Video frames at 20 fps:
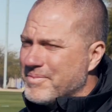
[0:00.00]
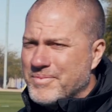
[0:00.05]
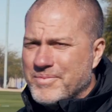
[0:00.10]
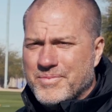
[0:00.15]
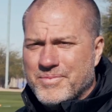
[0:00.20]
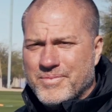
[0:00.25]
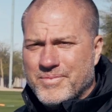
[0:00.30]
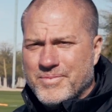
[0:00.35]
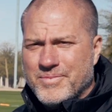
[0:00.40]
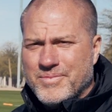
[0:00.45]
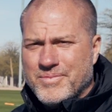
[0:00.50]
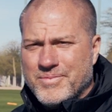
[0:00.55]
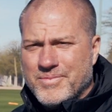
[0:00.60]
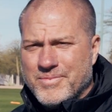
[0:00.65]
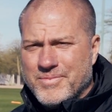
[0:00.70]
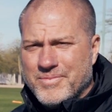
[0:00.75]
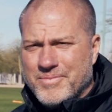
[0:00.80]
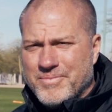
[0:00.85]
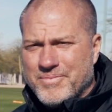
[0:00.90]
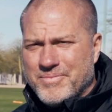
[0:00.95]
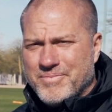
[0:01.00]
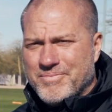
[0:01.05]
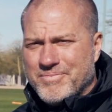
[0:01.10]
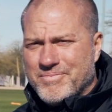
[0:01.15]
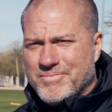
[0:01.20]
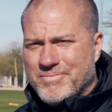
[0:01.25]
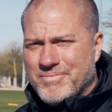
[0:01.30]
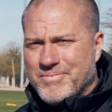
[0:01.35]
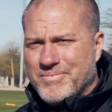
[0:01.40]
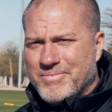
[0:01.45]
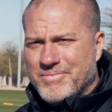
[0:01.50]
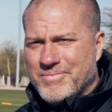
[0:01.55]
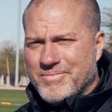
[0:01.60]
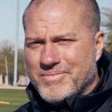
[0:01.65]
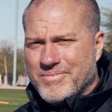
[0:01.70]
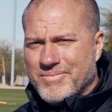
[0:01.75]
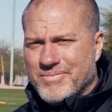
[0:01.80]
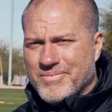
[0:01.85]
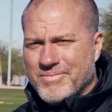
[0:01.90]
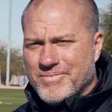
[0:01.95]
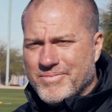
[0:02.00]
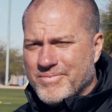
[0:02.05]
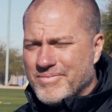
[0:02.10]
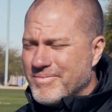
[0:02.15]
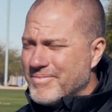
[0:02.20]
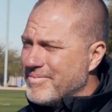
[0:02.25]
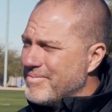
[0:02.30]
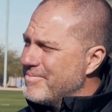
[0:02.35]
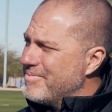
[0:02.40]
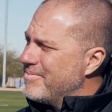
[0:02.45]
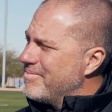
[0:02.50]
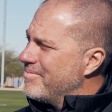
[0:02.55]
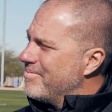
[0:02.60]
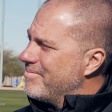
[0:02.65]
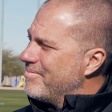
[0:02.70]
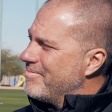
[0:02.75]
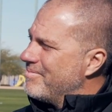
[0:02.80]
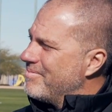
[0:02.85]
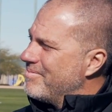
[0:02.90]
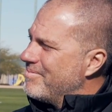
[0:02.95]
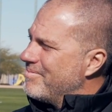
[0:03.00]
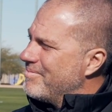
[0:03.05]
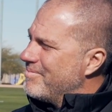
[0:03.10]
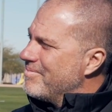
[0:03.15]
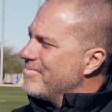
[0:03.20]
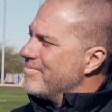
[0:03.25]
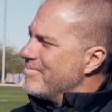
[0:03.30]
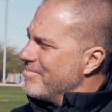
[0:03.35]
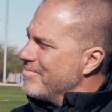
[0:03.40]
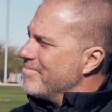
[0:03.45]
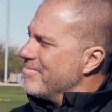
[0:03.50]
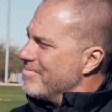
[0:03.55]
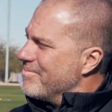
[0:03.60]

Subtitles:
(not speaking)